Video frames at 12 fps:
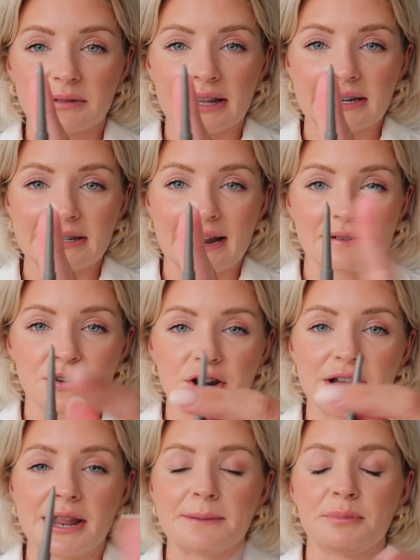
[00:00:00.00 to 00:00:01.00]
like narrow
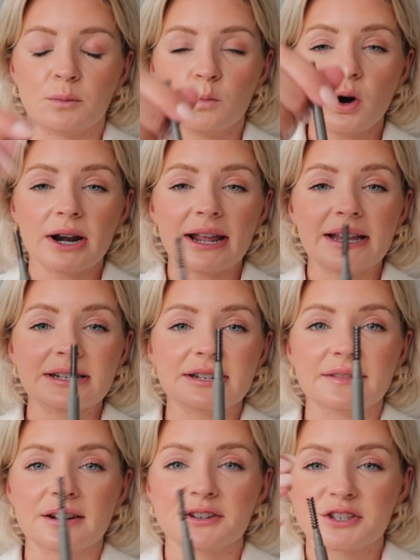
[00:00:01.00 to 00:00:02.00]
nib on one end
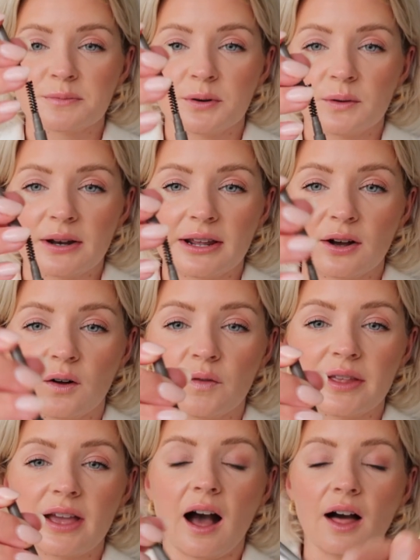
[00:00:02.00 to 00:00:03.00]
and then a spoolie on
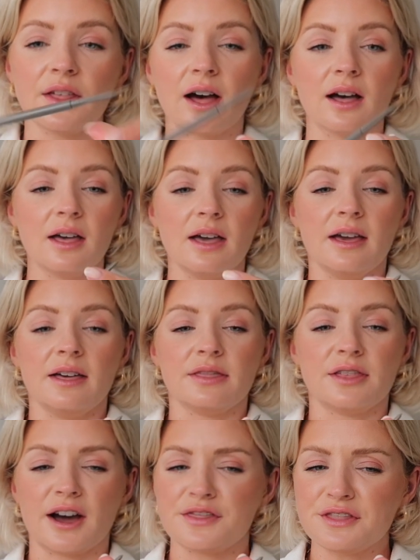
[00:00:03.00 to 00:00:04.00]
the other.
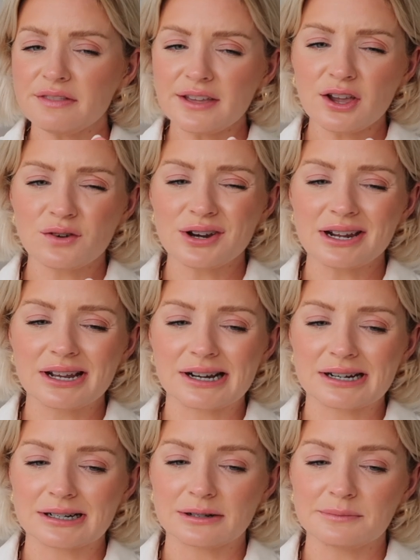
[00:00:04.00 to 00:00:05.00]
I think they only
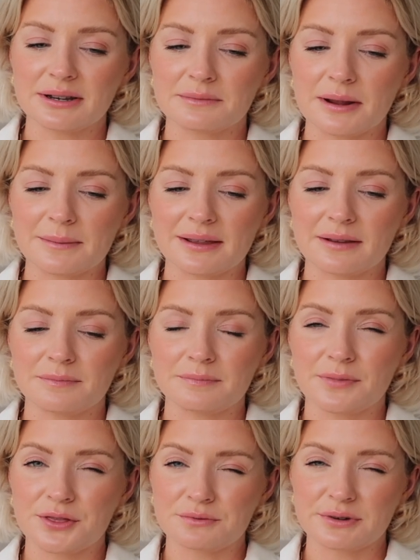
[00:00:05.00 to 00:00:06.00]
come in maybe
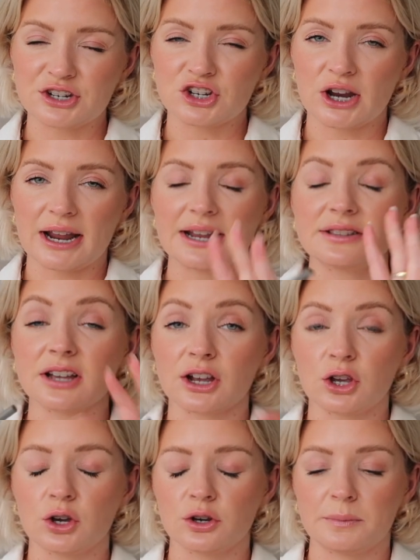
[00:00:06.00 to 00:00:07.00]
3 shades. I
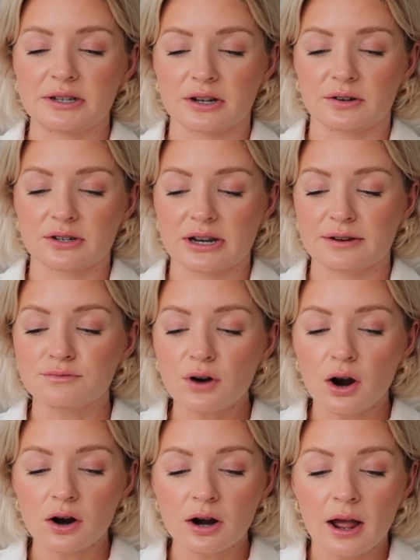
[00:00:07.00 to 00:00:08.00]
could be totally
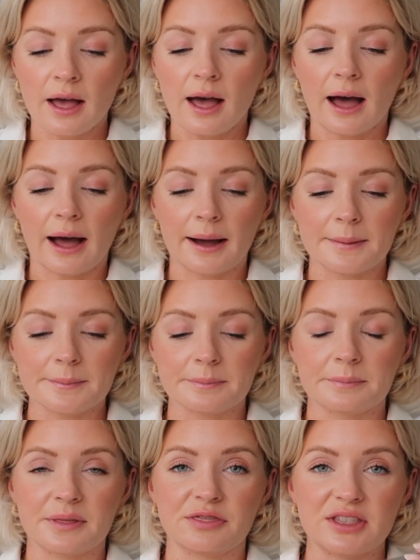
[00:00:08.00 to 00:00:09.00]
wrong,
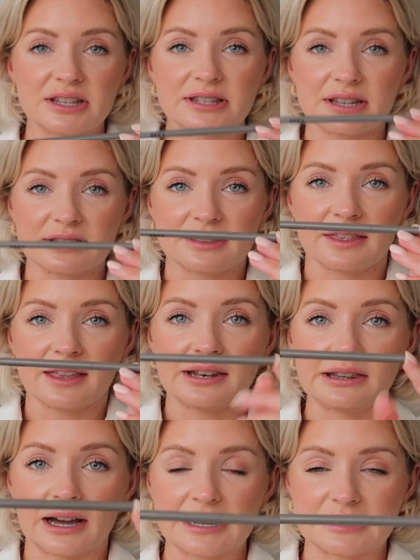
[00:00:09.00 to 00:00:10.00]
but this is the
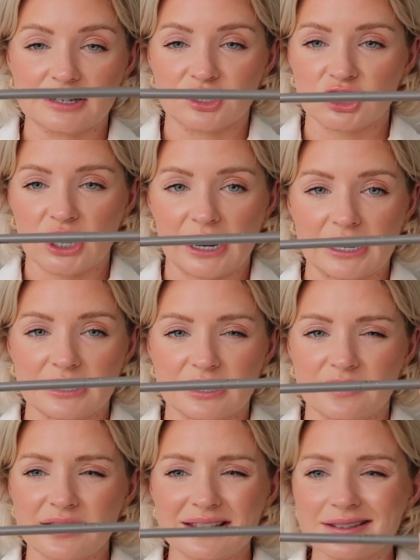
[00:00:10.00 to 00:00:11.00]
lightest shade. I
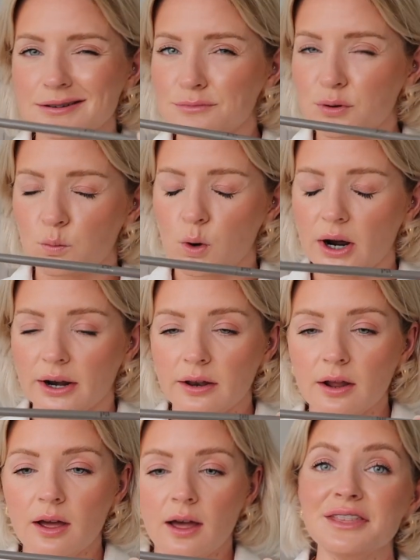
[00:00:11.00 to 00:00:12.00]
think it's number
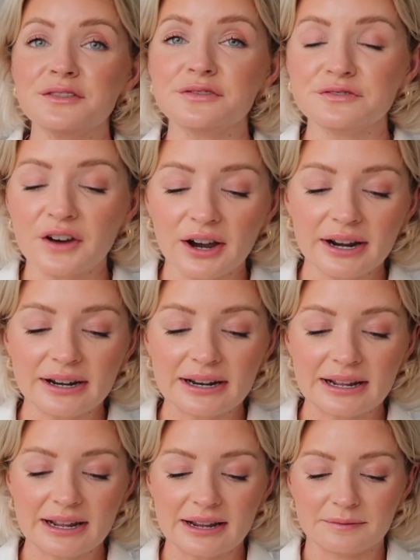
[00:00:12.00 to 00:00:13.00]
1. And then
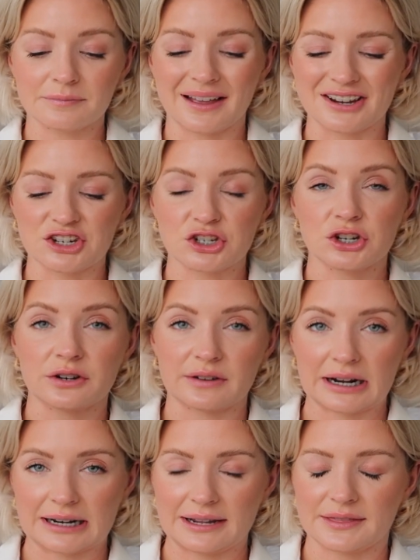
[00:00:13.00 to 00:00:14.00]
finally, I should have
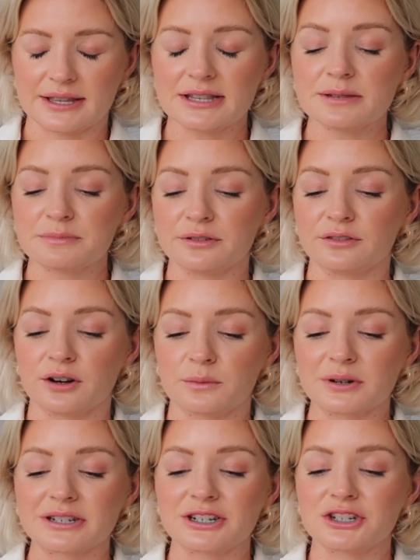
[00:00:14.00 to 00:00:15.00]
cleaned this before I
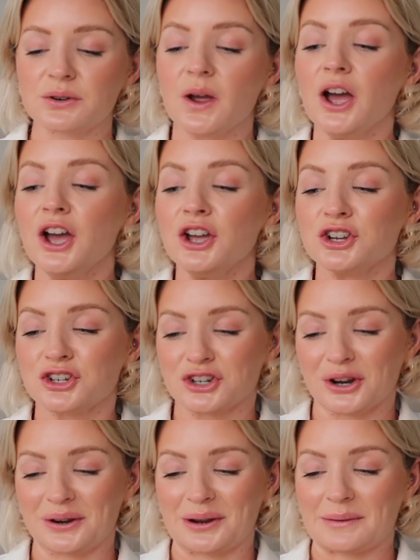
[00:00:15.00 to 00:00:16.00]
wanted to
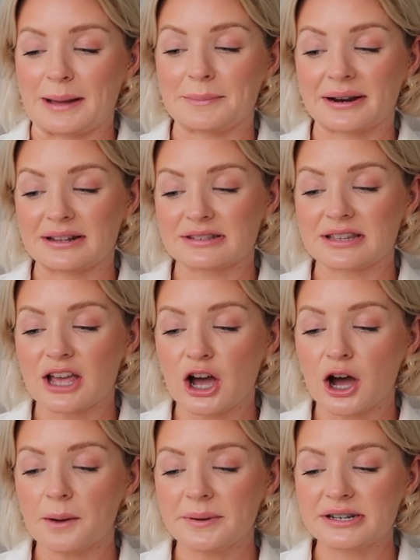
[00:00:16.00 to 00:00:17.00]
show you it, but it's the
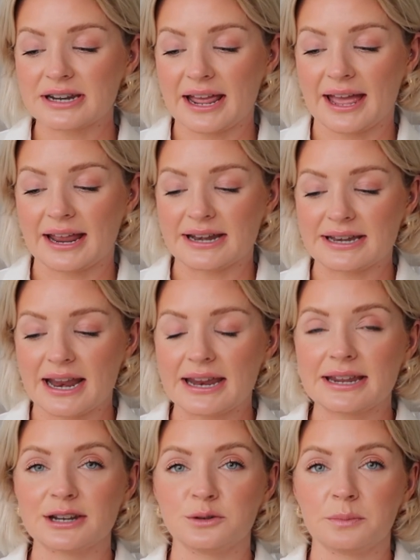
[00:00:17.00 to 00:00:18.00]
Urban Decay
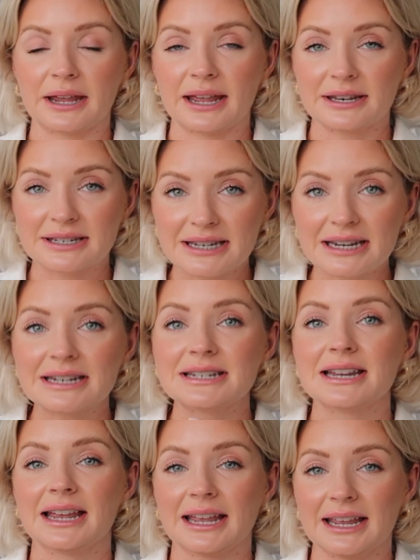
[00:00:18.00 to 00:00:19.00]
Naked
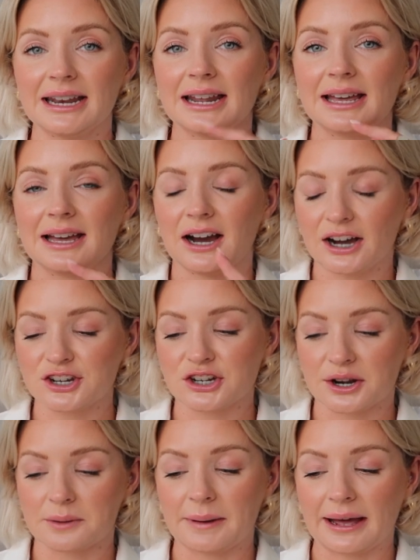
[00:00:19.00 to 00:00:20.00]
Petite Heat
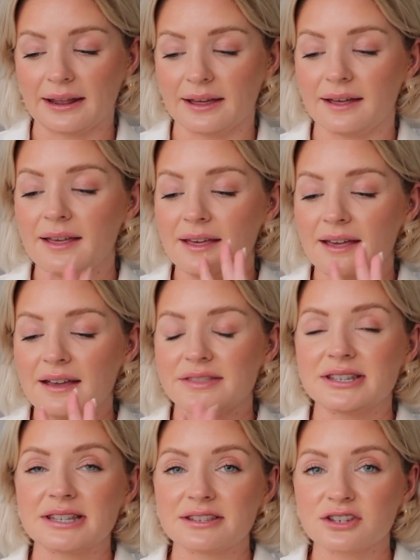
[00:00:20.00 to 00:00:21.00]
eyeshadow palette.
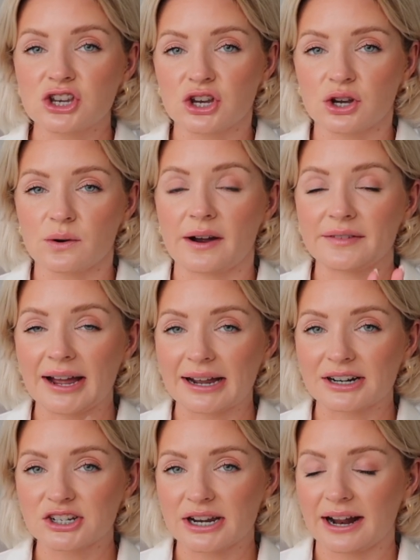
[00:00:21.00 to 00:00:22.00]
This isn't new. I've
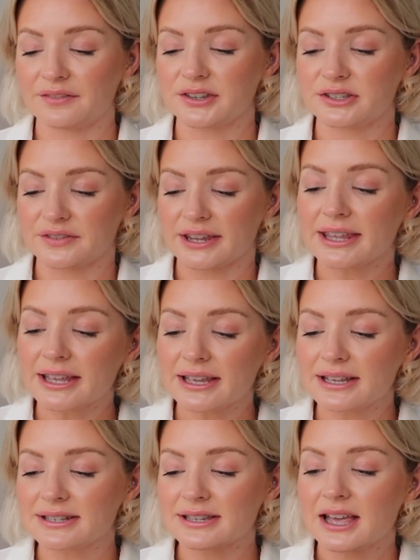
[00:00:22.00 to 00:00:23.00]
actually had this for
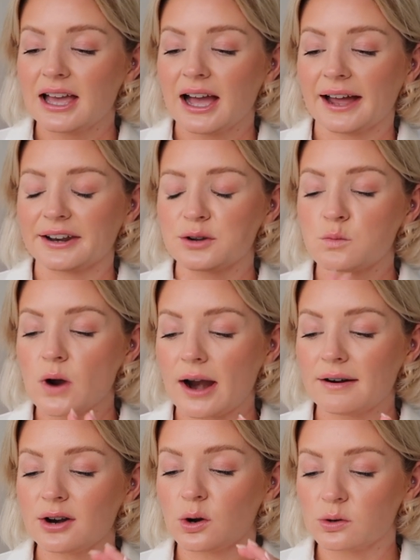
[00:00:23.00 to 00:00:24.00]
years and I
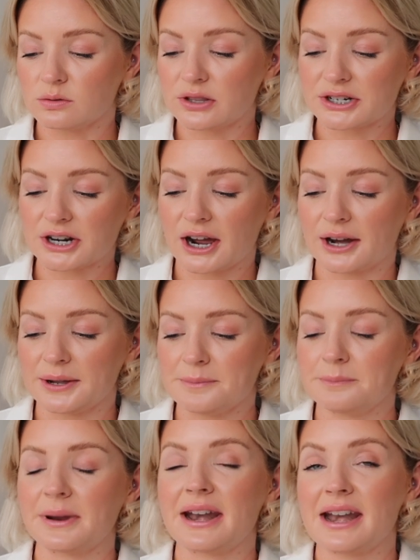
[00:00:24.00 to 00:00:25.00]
wear it all the
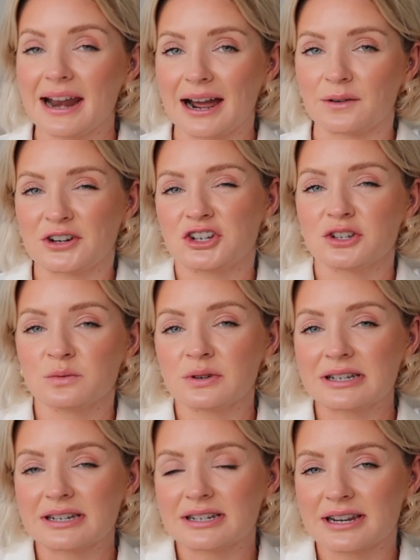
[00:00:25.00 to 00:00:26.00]
time, but now I just
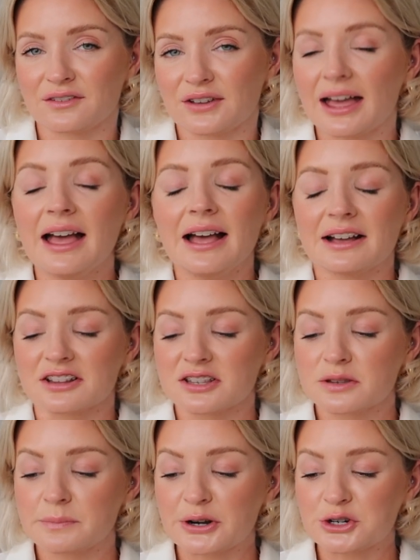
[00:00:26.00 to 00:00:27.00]
wanted to give it a
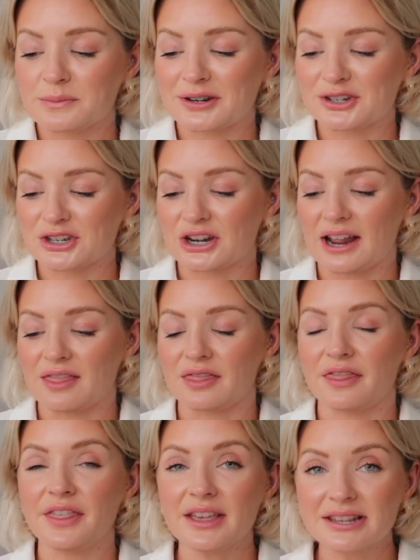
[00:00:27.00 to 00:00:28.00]
special mention
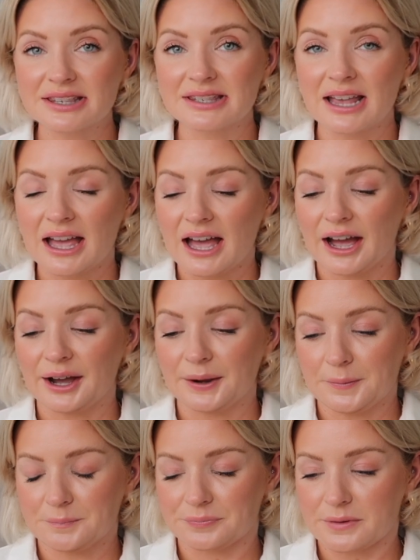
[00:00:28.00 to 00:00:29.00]
in this
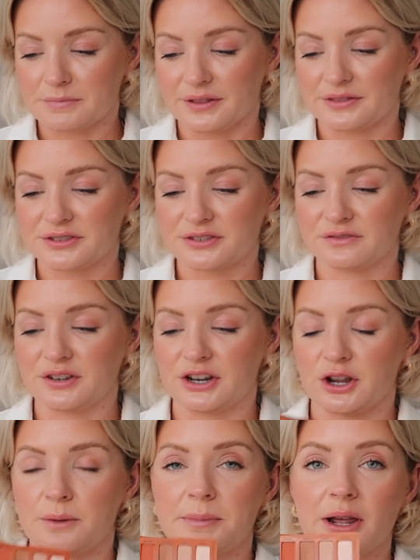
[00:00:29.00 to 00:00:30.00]
month's
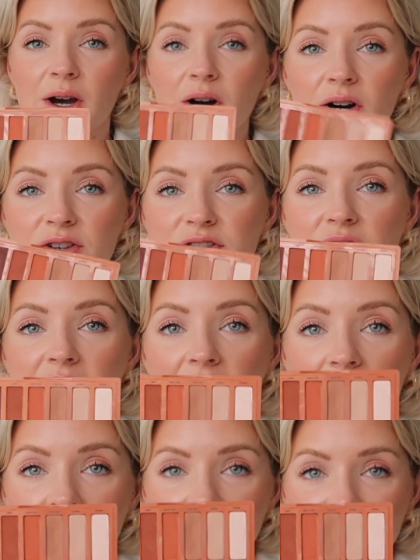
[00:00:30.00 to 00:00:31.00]
video because the
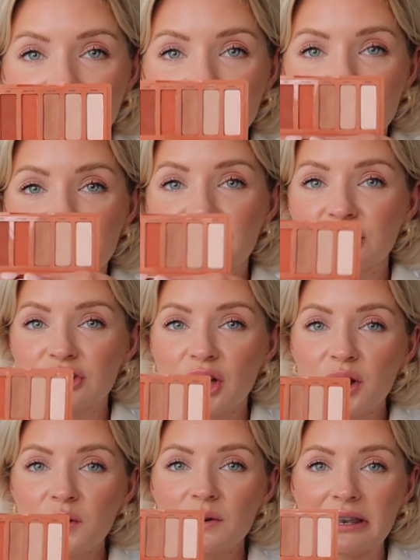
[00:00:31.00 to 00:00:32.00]
colours are
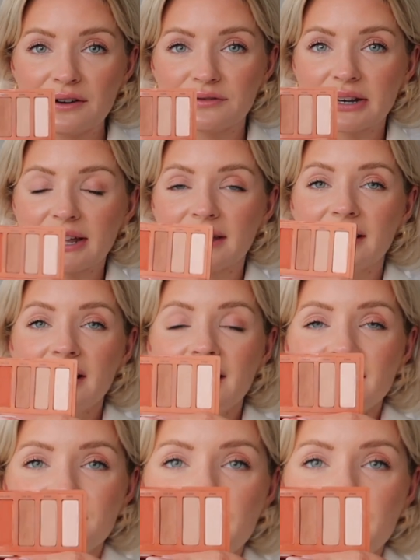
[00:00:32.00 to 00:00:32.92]
so lovely for